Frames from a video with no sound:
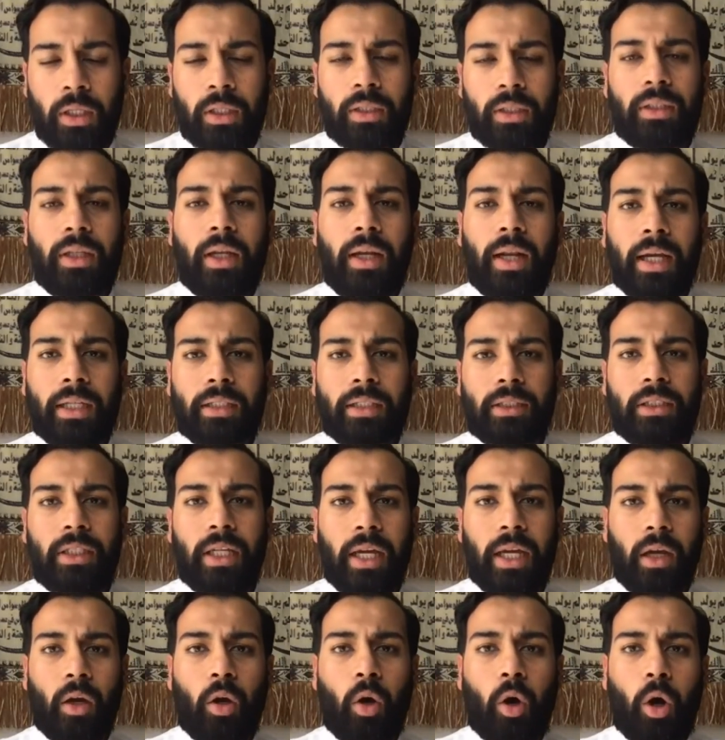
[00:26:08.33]
The next
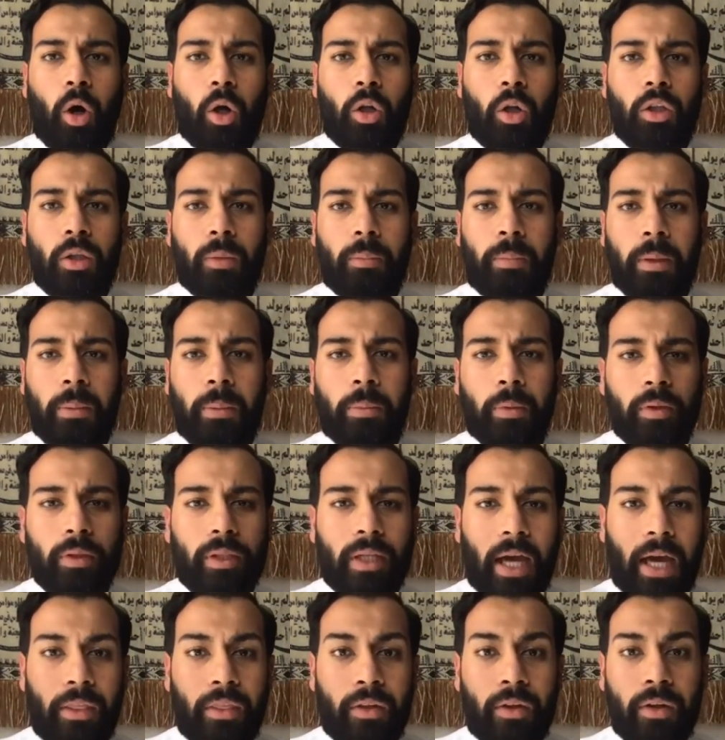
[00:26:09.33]
day, all the people
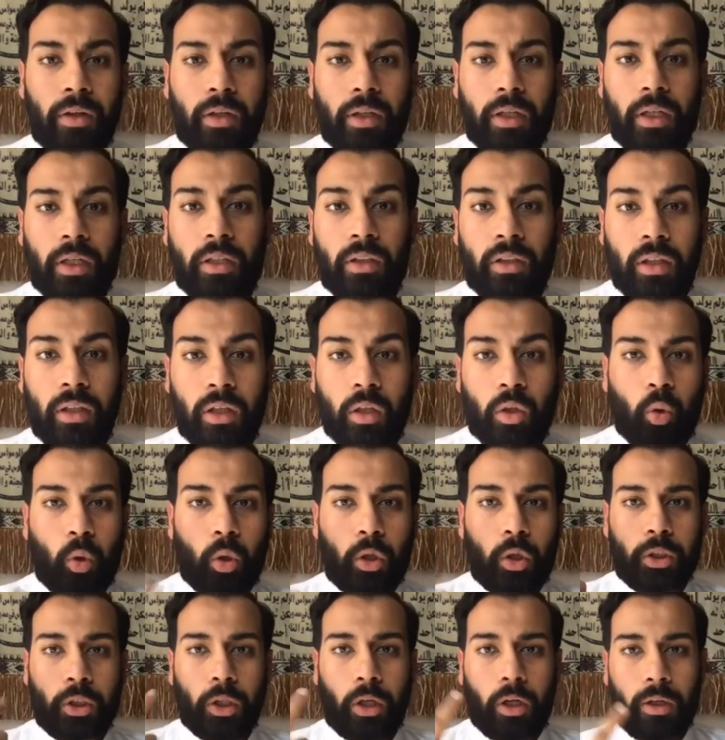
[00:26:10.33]
gathered in the
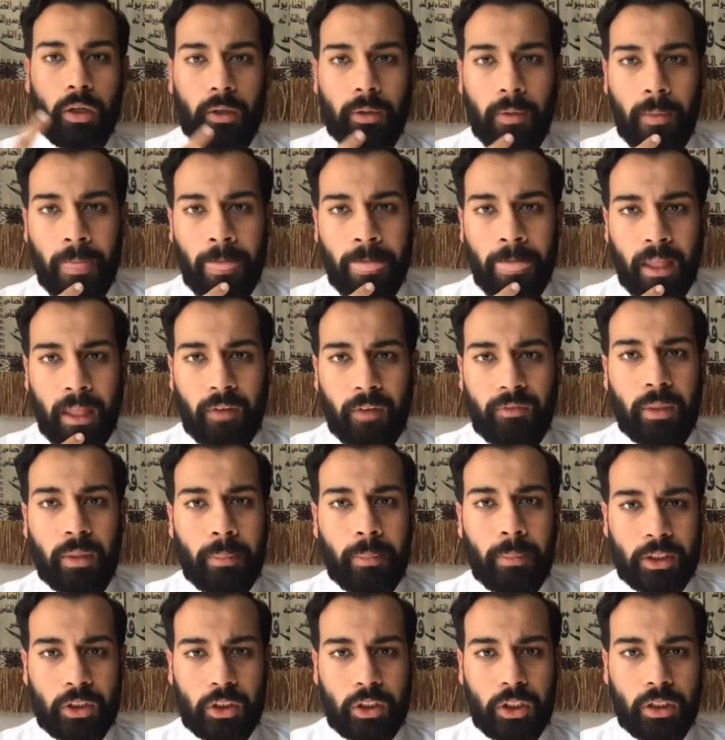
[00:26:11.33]
courtyard of the
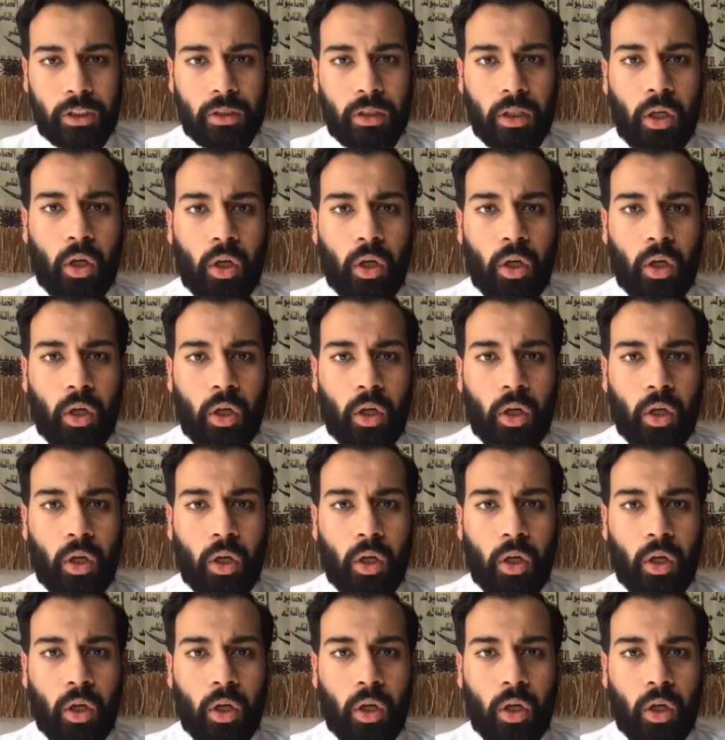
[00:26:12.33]
masjid.